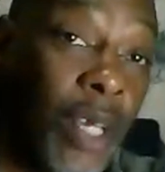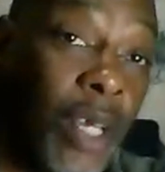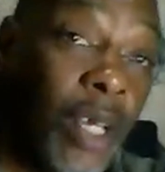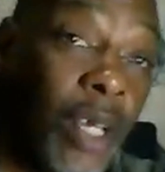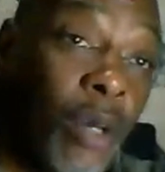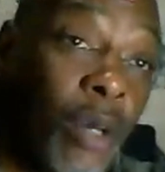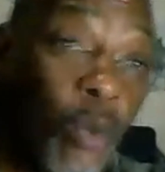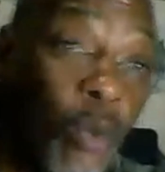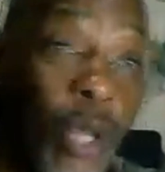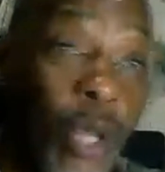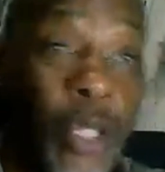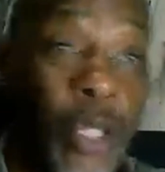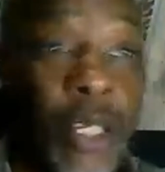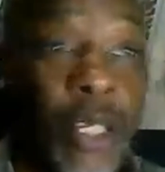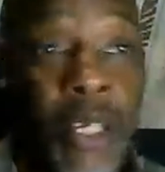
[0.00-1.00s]
With the
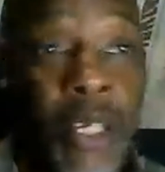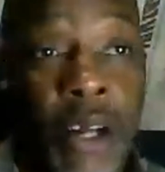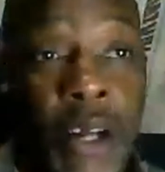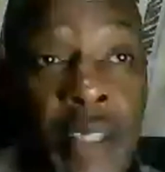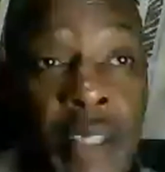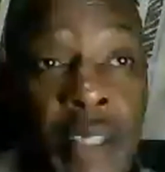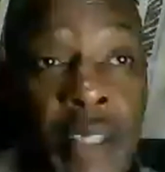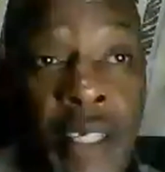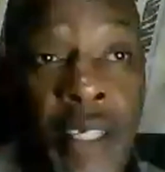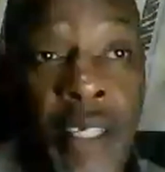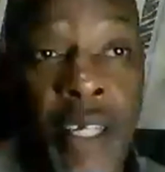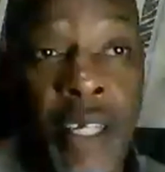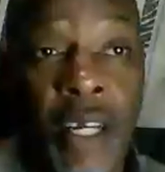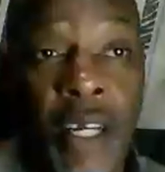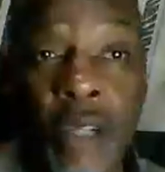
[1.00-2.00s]
DRC
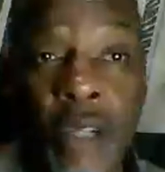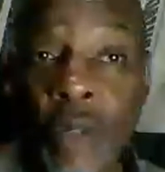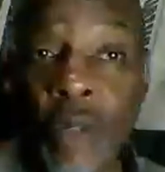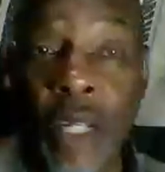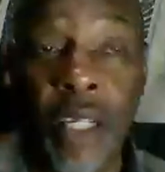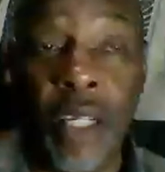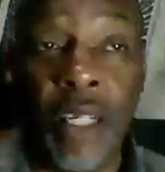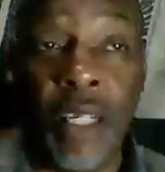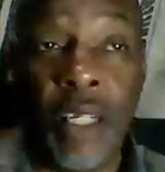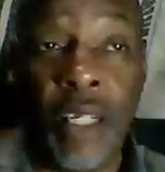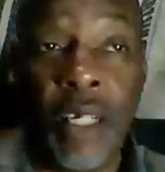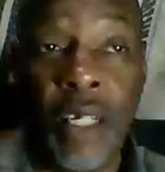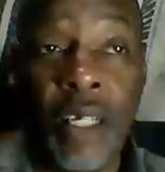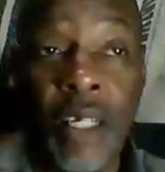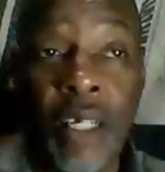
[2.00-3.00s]
included,
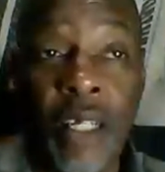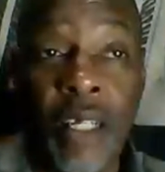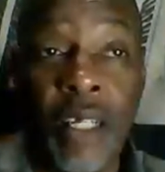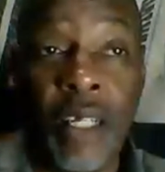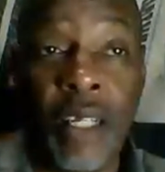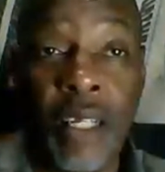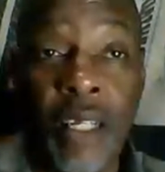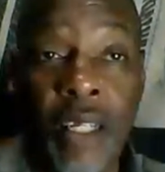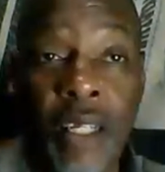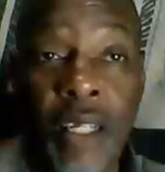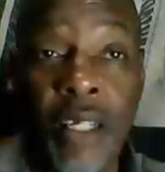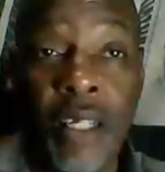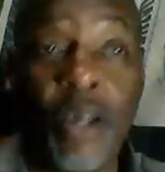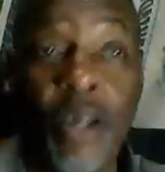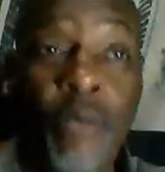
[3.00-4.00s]
the
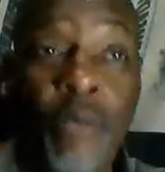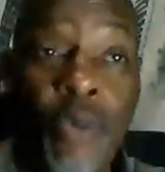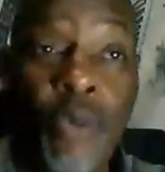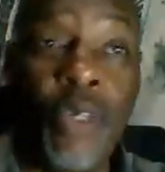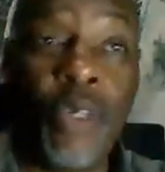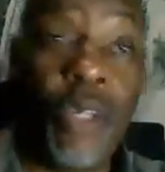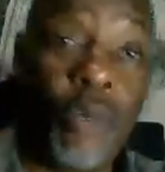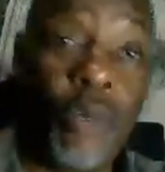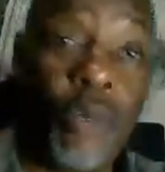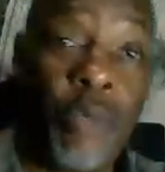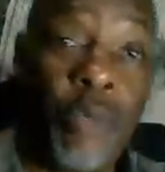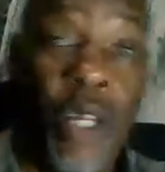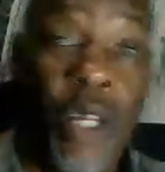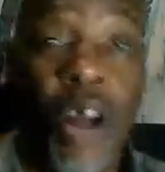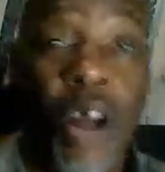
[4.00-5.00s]
community would be
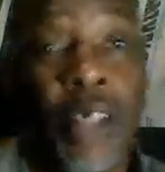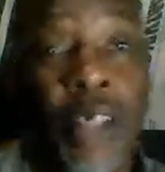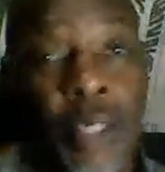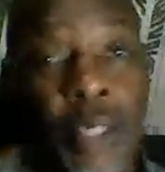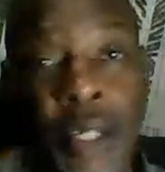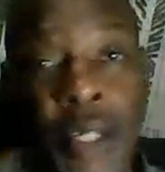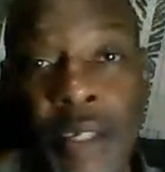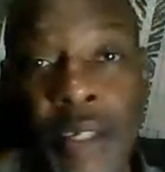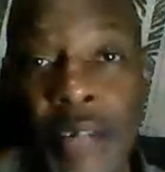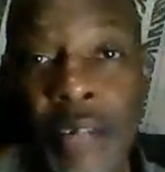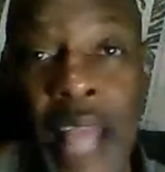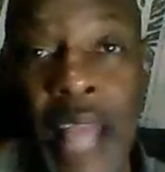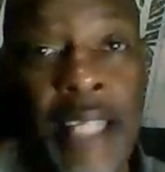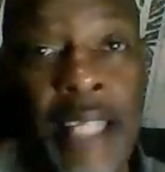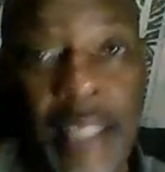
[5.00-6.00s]
larger than the
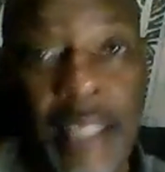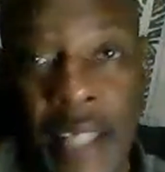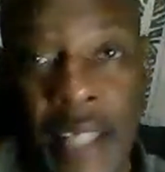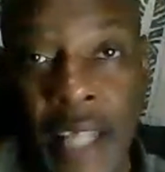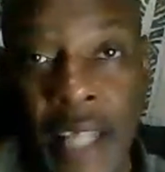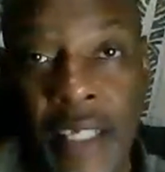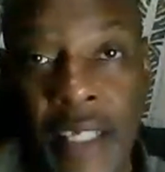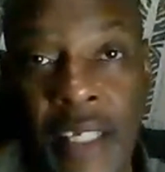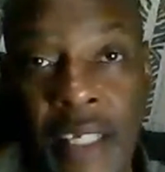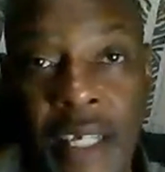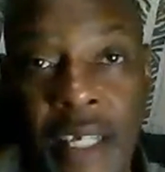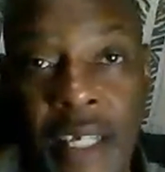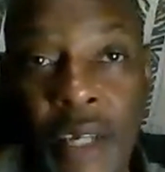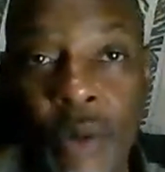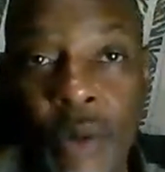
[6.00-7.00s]
United States
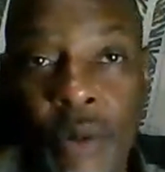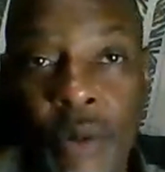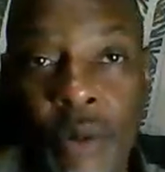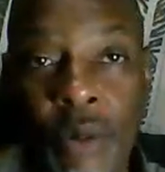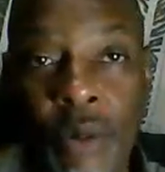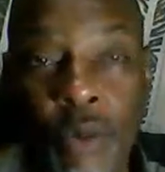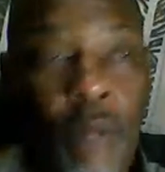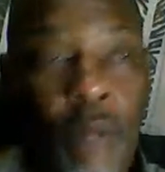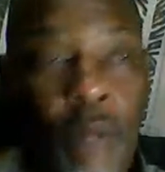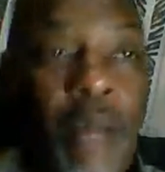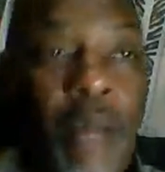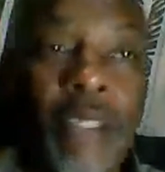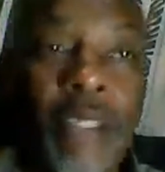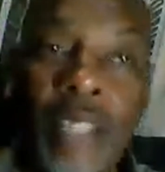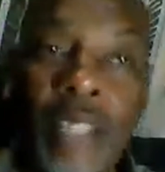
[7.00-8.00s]
with about the
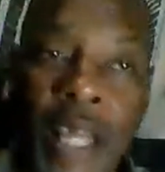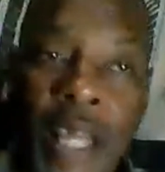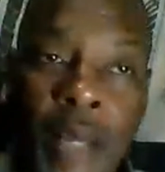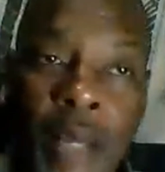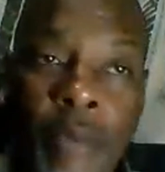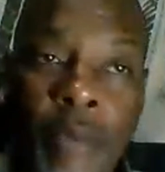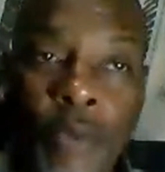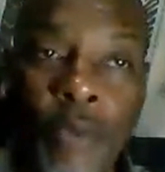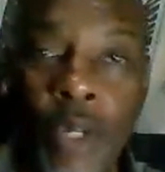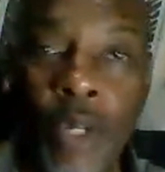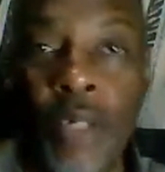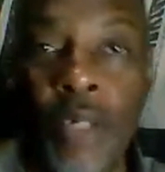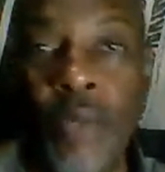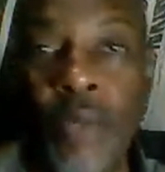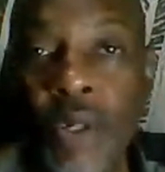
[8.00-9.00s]
same 300
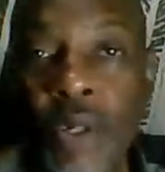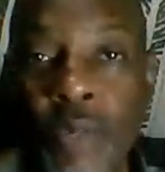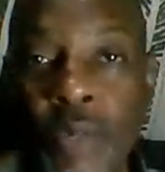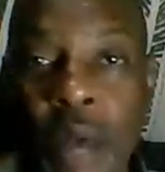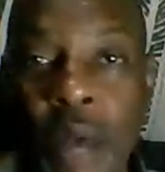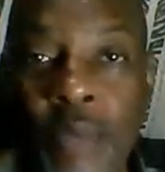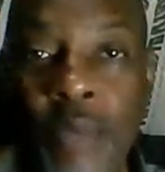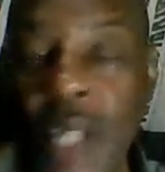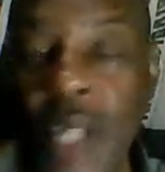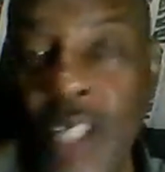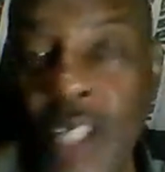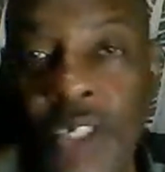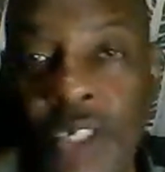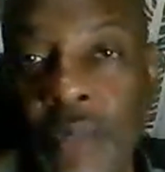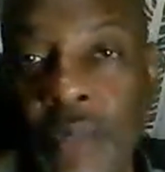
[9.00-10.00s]
million population.